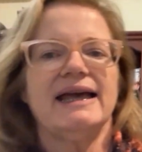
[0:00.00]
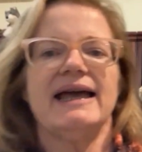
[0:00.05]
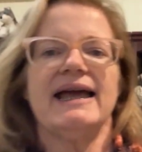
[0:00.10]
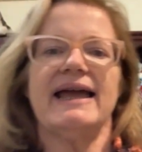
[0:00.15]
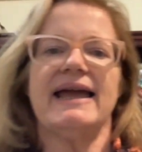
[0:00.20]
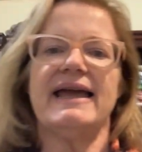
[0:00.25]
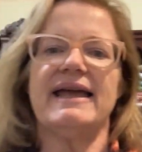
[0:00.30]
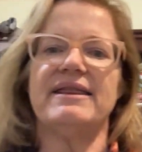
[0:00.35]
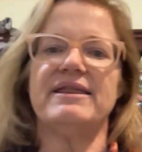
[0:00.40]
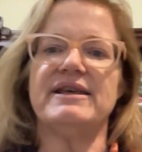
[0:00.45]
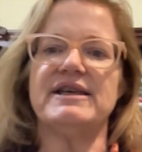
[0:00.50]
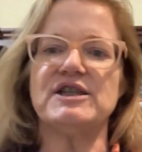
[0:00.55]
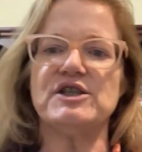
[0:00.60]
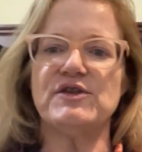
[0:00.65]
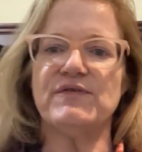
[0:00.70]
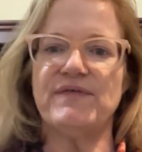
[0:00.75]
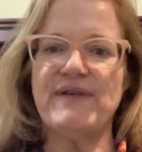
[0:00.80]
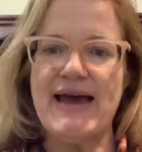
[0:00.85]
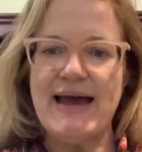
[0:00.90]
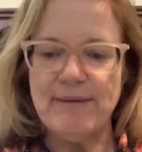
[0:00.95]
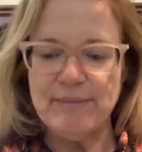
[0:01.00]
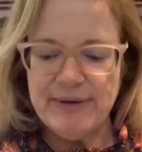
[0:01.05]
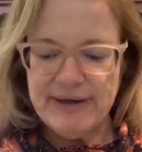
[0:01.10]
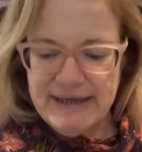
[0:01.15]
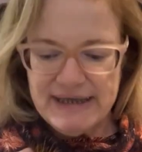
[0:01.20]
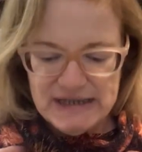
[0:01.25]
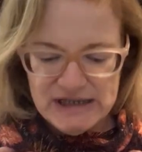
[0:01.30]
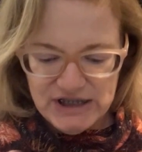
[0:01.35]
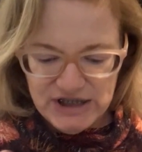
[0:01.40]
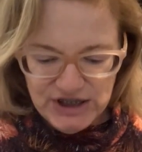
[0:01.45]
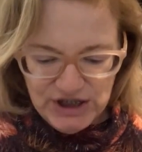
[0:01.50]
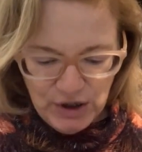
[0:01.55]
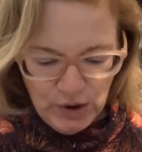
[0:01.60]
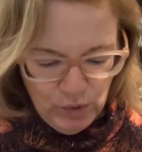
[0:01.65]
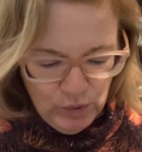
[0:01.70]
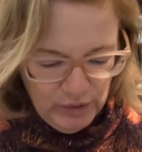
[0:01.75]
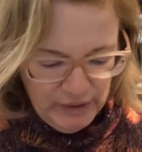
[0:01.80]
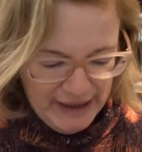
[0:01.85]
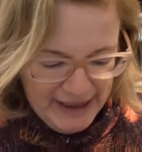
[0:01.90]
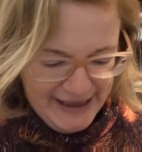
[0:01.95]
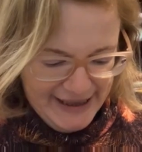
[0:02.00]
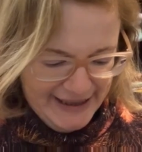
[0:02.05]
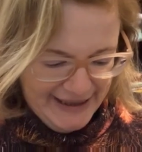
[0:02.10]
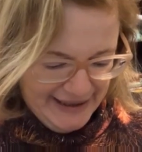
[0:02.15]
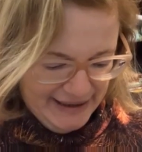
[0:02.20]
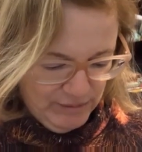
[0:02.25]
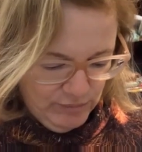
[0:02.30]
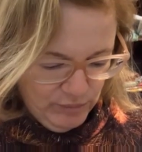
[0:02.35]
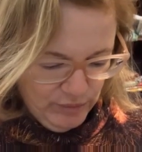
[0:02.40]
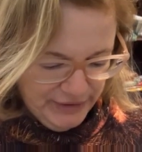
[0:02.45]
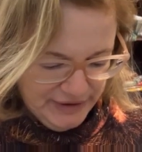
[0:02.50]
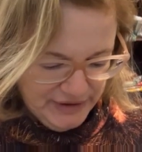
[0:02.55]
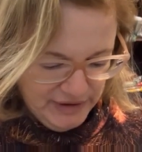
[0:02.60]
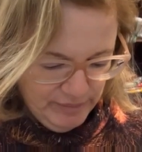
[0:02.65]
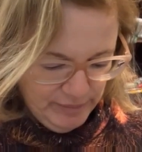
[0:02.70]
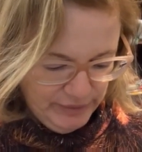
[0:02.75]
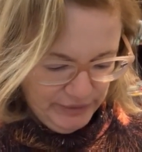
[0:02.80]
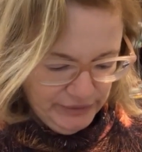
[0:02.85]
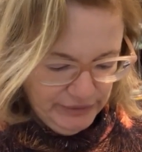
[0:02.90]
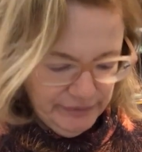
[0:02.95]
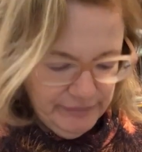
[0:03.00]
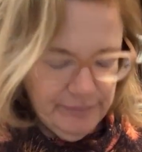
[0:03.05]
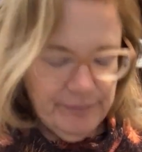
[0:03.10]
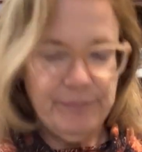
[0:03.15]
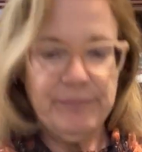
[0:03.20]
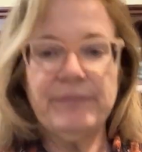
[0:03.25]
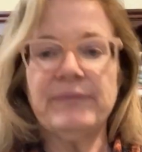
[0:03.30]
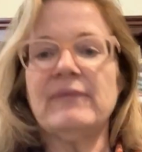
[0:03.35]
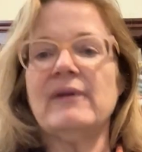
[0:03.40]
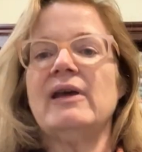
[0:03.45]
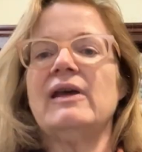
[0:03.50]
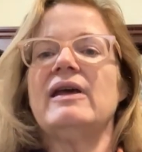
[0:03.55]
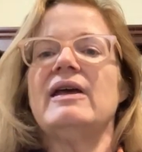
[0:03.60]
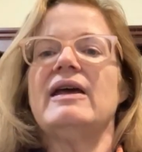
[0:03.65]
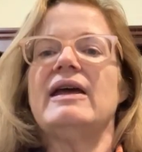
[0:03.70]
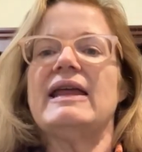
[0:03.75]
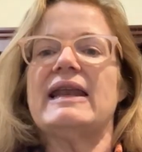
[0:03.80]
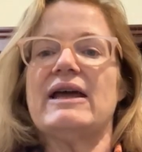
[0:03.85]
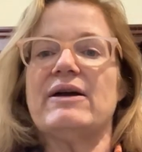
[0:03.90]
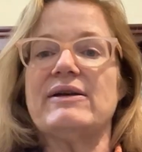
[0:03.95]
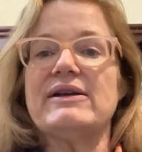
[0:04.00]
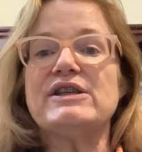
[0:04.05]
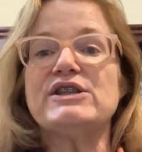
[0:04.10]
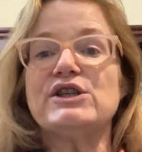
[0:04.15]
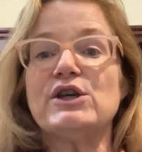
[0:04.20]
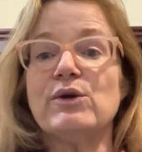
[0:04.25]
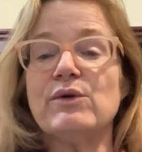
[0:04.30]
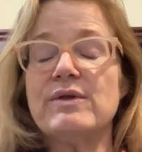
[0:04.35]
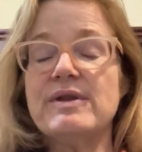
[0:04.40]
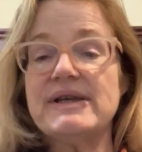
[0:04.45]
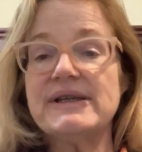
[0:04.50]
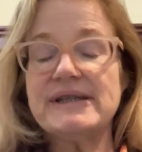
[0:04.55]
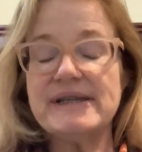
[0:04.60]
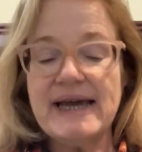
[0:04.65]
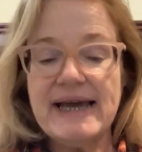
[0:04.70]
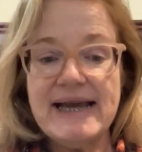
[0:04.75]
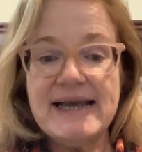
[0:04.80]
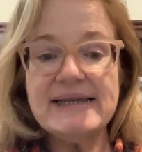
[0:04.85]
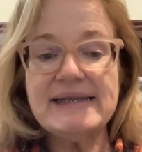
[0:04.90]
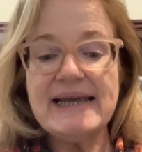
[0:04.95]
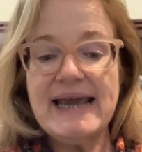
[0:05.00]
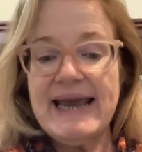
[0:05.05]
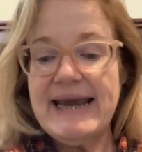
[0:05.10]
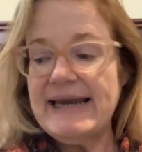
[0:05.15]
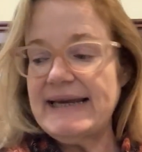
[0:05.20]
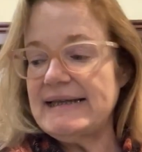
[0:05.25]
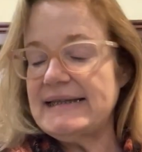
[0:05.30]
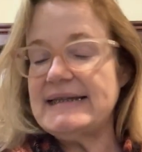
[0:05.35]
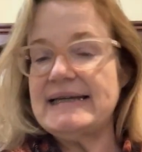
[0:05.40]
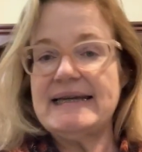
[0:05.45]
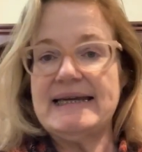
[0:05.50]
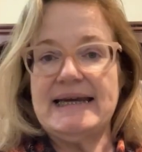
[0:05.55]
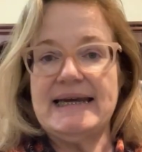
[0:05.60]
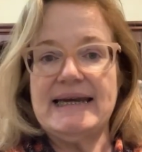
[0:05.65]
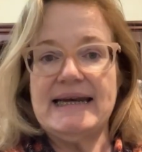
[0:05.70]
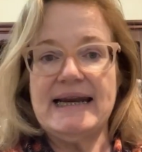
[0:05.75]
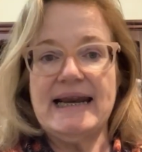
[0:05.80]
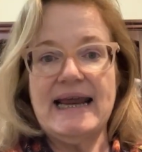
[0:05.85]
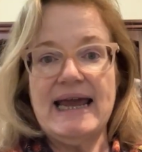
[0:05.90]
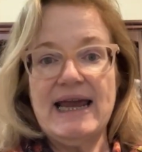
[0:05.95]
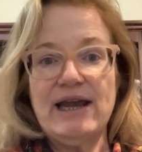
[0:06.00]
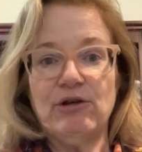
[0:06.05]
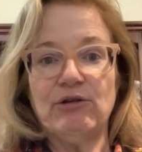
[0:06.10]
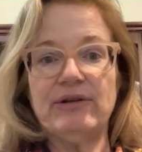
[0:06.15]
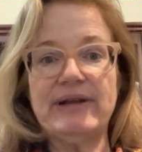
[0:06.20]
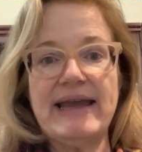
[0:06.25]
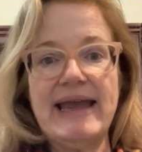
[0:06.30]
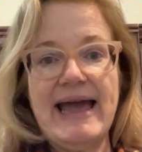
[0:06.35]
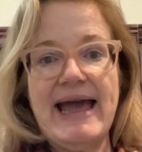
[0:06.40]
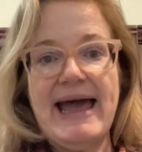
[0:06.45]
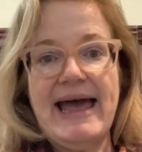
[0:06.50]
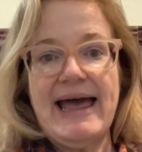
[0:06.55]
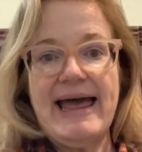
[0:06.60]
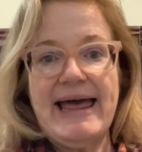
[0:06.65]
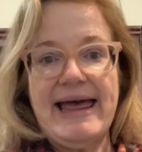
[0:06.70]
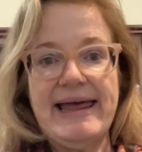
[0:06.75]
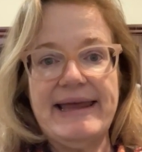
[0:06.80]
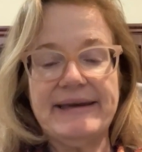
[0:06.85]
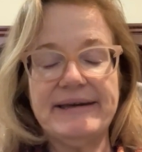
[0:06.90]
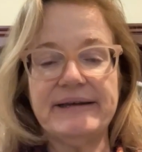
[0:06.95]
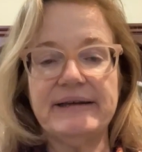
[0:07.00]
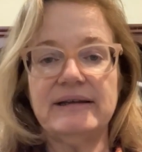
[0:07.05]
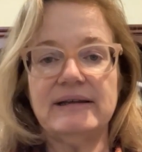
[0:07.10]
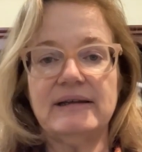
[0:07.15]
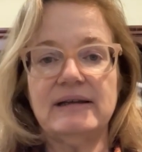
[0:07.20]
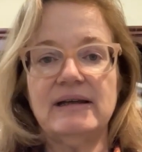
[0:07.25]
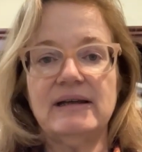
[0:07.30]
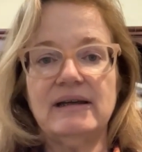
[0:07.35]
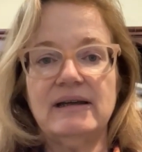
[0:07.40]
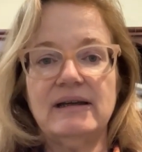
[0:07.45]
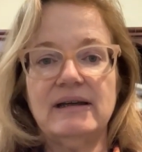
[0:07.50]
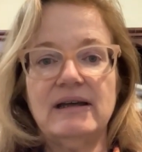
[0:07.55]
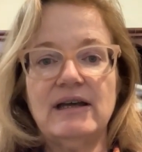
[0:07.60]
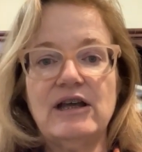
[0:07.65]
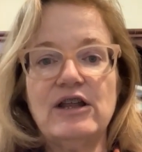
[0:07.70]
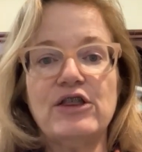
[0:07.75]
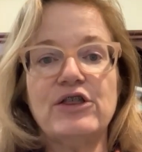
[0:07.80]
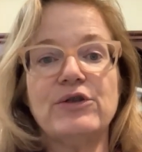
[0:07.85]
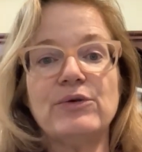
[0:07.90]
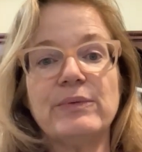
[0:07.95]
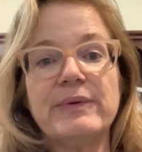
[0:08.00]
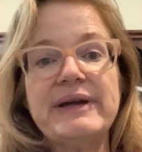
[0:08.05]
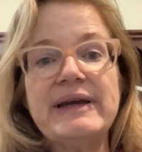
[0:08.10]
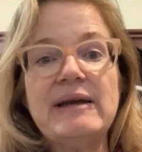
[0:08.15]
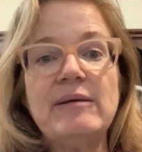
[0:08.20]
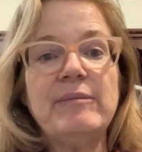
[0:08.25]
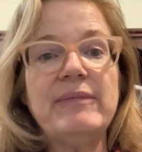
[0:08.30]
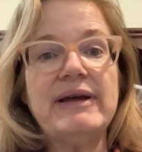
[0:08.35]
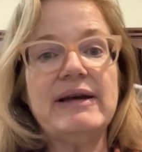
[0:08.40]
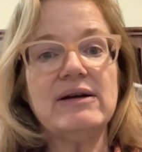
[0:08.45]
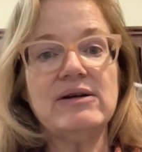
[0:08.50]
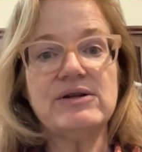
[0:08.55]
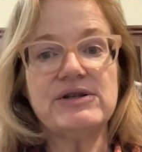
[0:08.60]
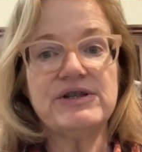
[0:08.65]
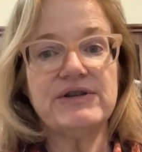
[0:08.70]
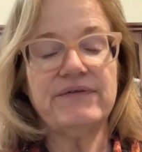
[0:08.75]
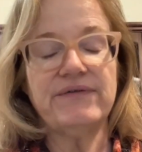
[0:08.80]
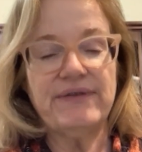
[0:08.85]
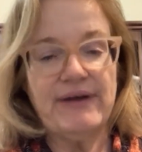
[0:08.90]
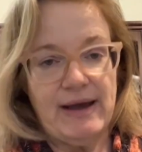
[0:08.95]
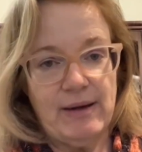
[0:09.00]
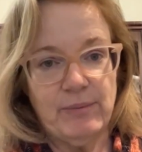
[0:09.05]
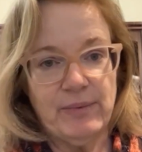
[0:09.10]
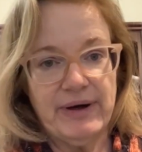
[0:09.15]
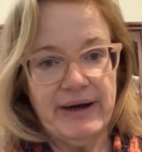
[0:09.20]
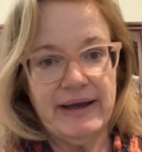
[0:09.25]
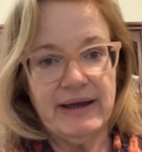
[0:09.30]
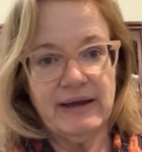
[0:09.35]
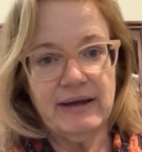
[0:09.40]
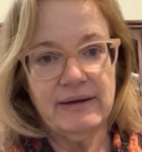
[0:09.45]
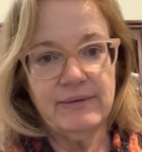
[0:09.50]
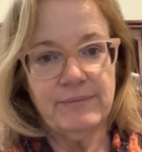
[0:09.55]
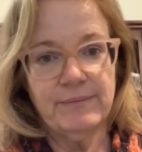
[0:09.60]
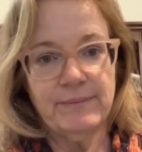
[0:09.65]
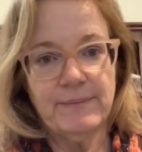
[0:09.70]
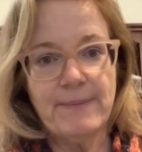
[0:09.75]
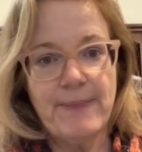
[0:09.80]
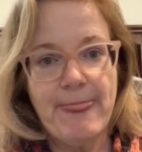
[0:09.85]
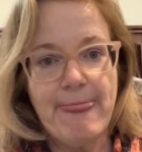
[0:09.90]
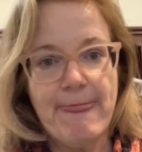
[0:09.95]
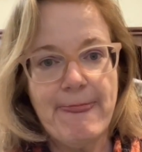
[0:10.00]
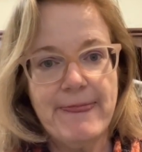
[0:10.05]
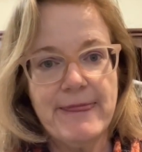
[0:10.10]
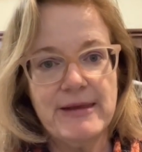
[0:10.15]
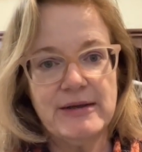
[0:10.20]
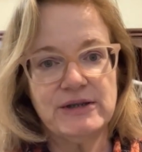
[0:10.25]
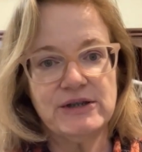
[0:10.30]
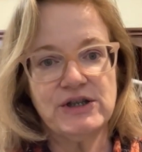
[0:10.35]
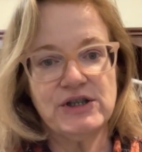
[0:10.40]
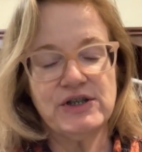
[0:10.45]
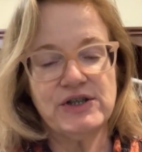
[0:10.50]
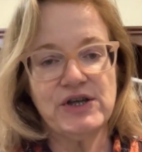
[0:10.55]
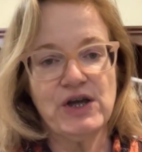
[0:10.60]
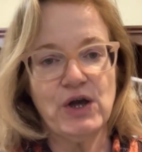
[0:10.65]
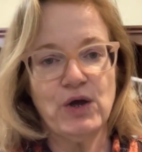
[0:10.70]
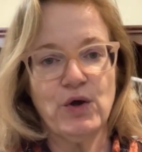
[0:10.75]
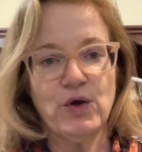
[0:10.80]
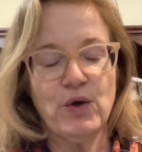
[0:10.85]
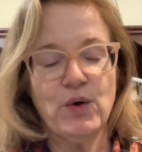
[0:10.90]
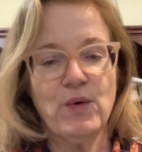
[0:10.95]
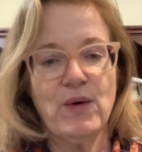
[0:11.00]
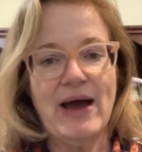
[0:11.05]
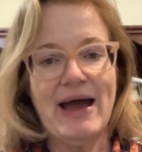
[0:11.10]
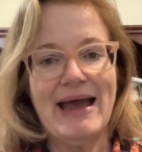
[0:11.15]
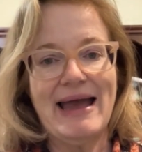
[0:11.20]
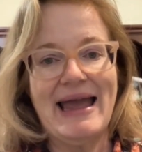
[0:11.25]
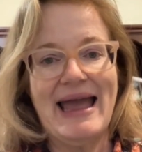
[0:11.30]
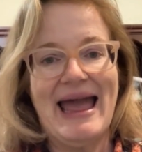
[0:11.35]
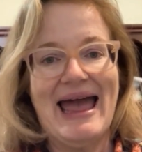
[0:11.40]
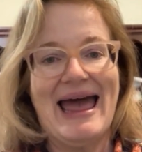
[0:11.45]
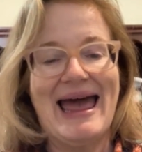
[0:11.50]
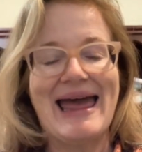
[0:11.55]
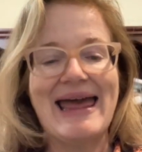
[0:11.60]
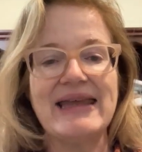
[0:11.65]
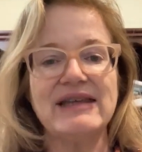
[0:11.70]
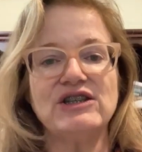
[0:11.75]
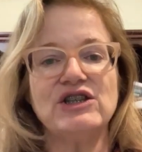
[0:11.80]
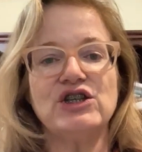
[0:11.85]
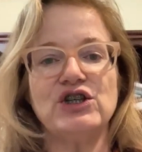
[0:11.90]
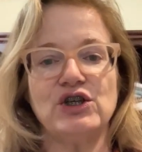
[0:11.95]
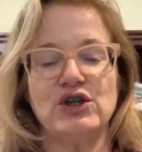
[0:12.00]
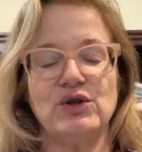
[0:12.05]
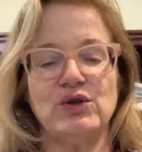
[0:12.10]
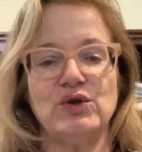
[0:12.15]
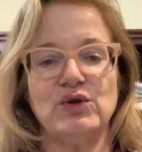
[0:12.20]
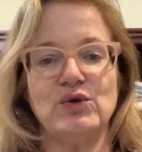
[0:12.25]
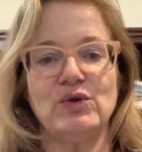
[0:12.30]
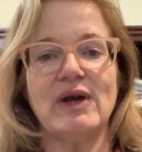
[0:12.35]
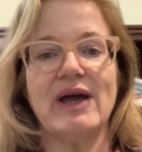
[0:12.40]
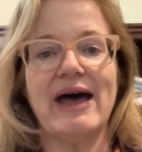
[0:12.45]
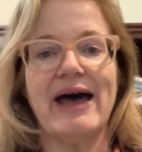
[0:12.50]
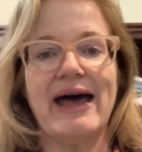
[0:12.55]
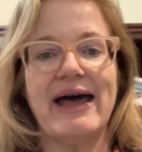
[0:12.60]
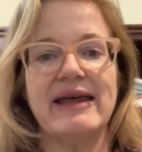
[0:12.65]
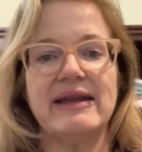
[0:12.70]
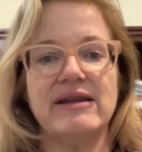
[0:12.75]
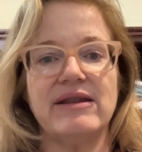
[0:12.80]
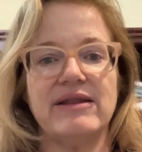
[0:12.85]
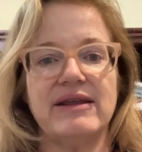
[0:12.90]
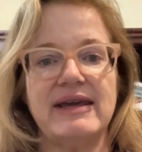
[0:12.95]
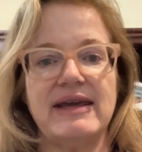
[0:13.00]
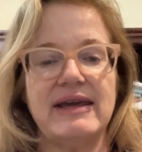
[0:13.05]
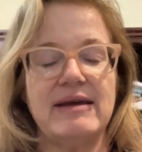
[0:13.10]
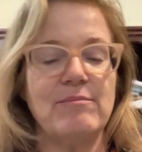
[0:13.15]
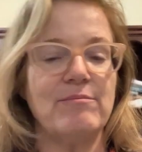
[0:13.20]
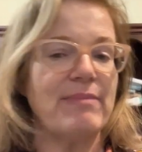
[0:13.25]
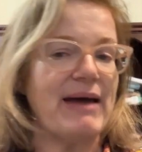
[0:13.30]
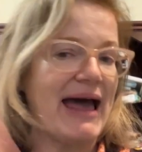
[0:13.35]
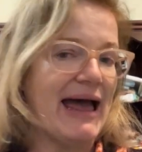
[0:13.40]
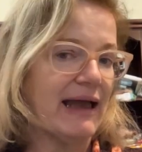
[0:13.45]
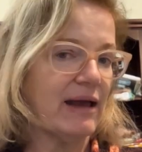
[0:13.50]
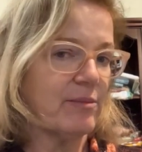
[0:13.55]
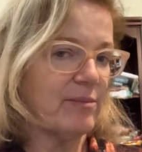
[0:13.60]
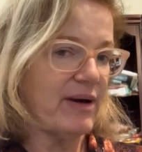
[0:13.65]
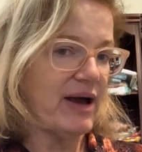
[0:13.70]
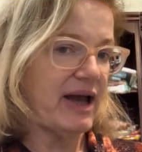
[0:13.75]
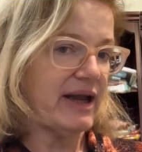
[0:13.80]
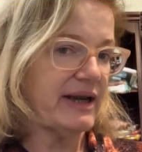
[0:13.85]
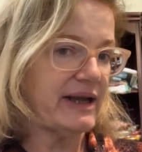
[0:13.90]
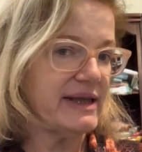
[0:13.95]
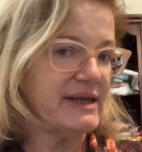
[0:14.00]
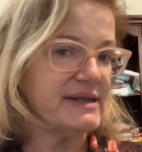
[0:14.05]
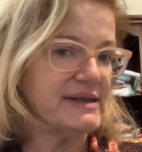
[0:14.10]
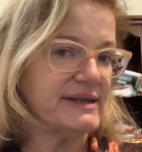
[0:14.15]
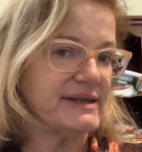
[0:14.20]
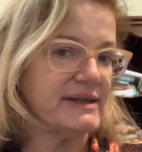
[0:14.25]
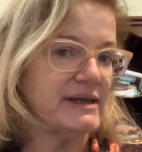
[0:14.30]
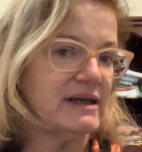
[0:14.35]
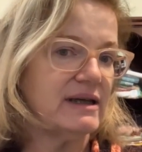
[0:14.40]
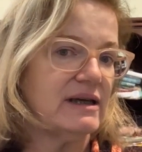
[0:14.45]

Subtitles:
And this fabric is so light and breathable. Now I sewed the size 18 and I only had 3 meters of fabric. So I had to cut the back bodice